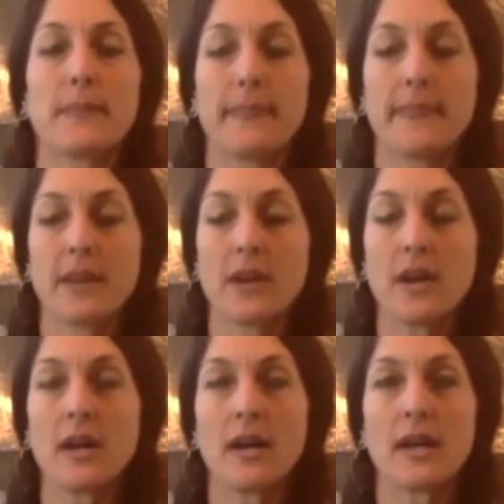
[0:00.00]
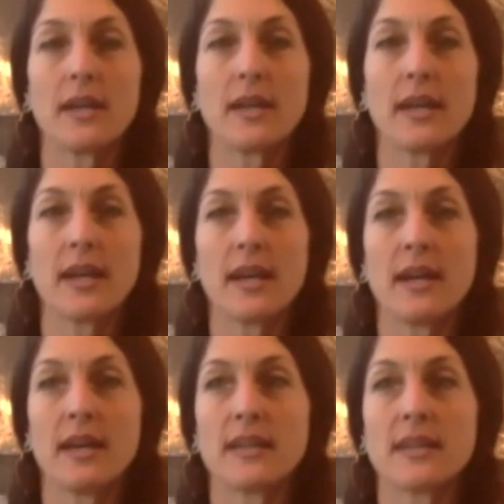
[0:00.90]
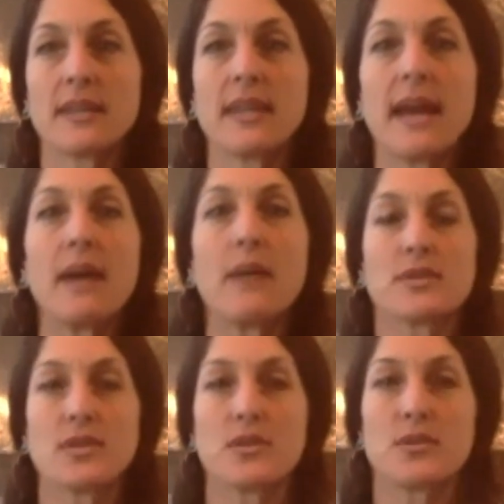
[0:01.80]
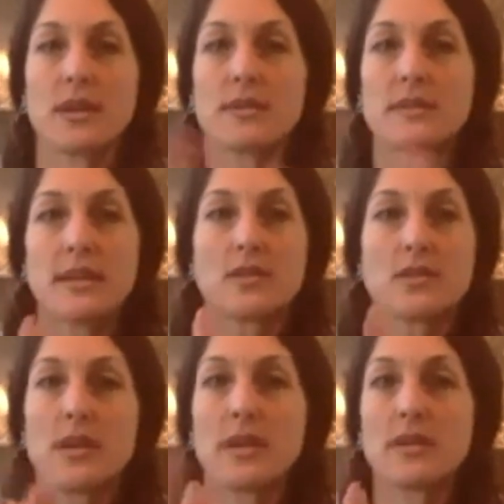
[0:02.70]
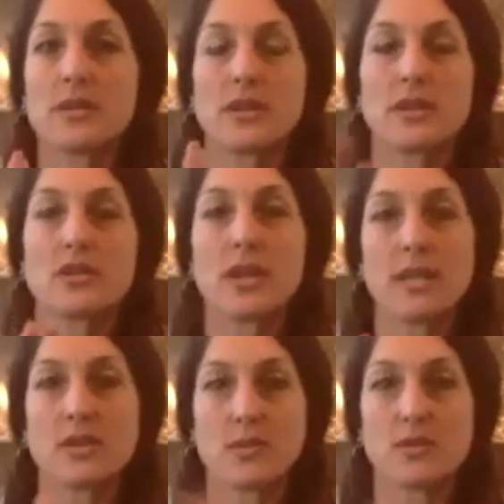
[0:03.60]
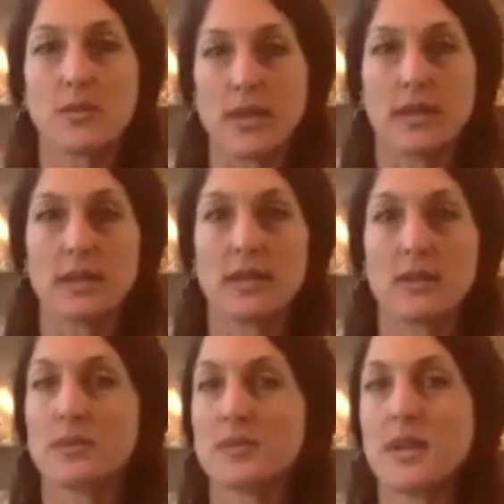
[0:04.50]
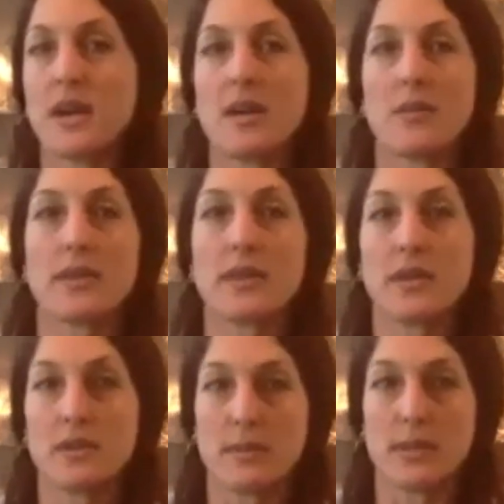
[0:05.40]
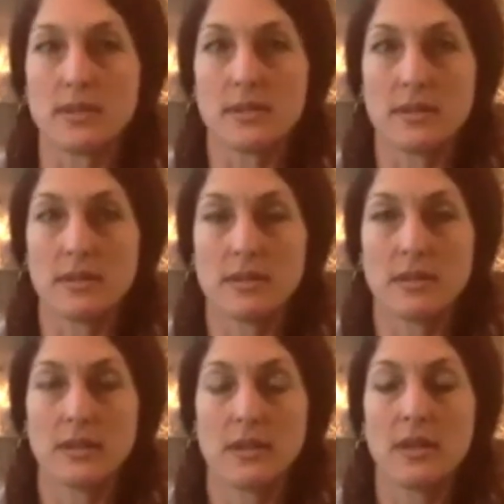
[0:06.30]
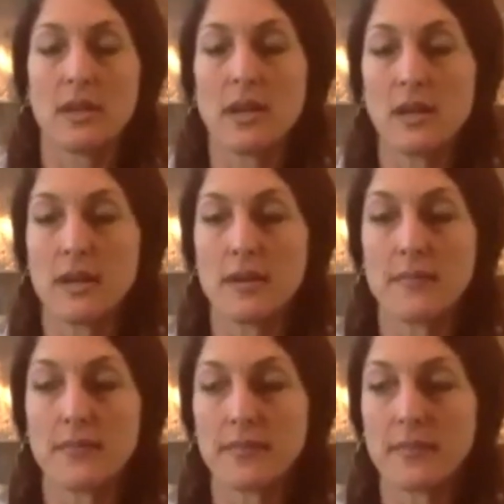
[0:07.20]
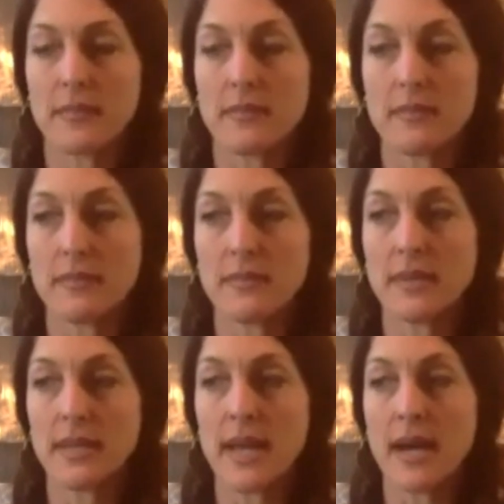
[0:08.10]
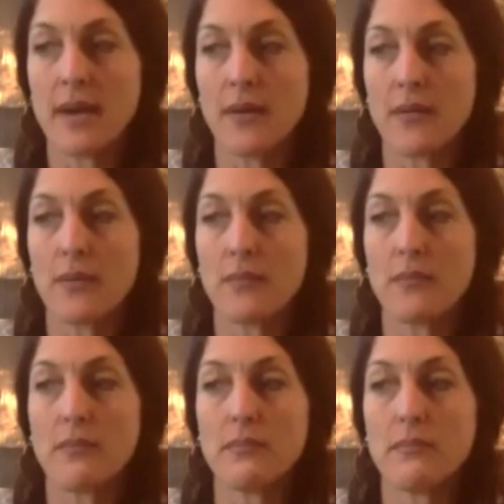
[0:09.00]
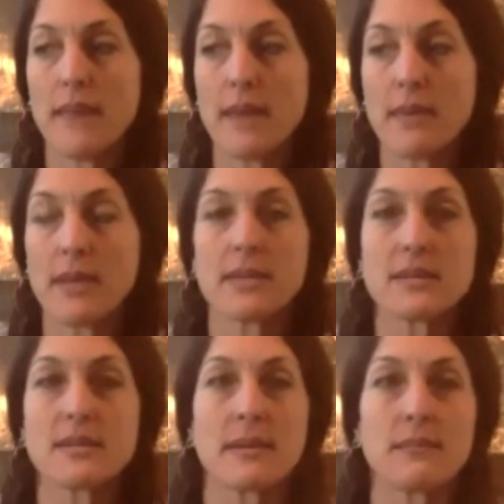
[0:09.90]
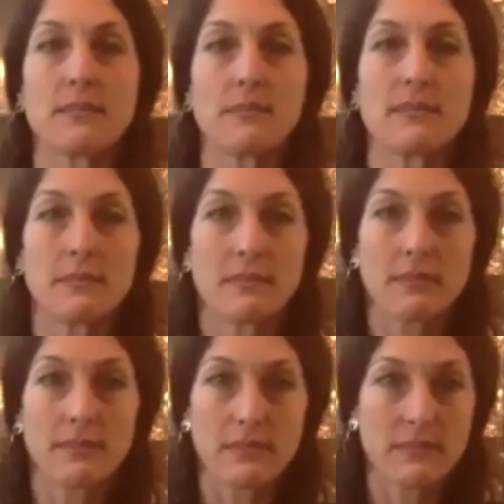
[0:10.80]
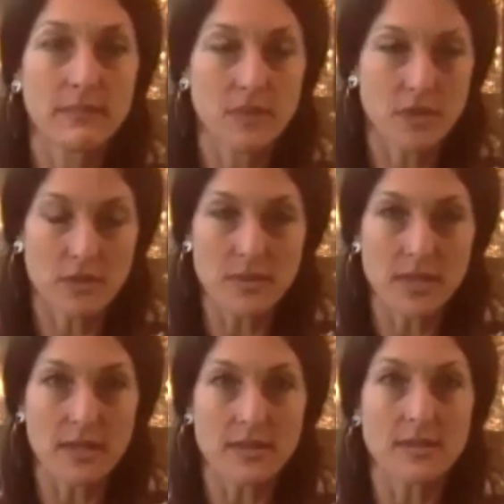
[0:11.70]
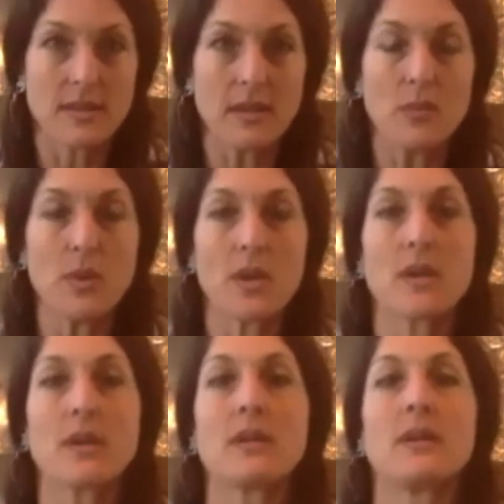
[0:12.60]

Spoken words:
the god, and that was who their sexual energy exchange was with. It was not with the humans. Now, maybe in some circumstances there were.